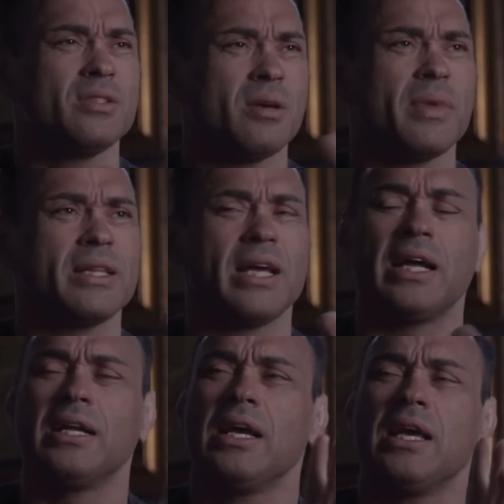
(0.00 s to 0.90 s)
something like
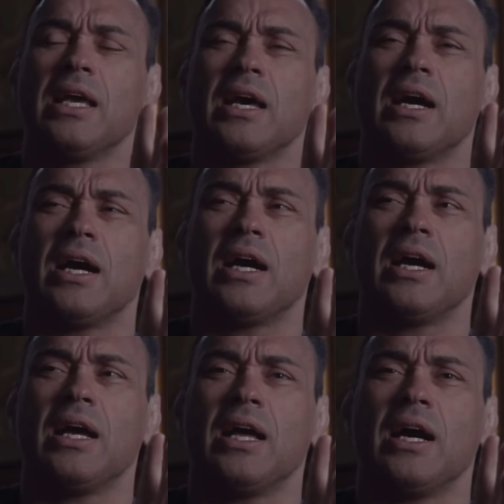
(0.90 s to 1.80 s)
that.
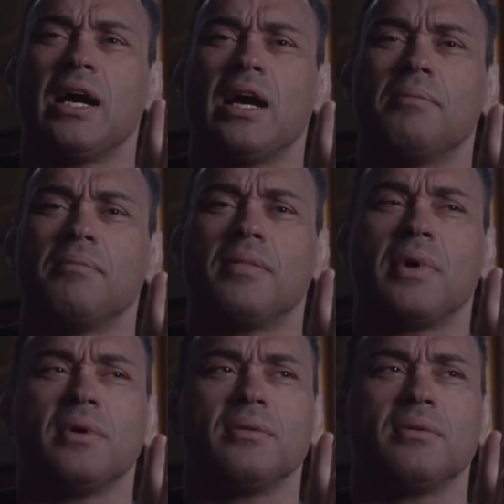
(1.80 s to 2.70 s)
Uh, um,
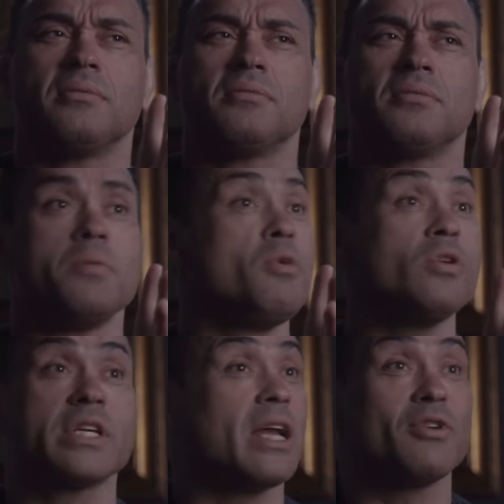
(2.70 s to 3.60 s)
the
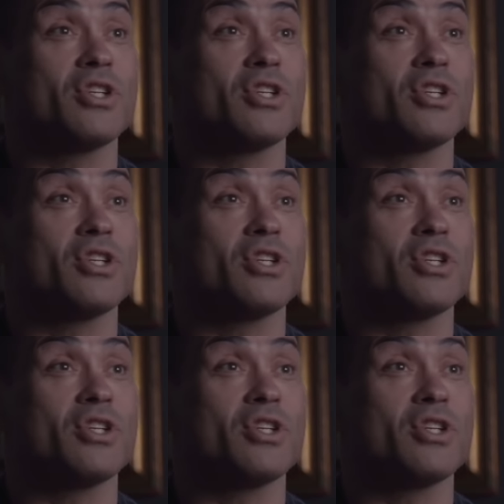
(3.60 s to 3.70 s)
music never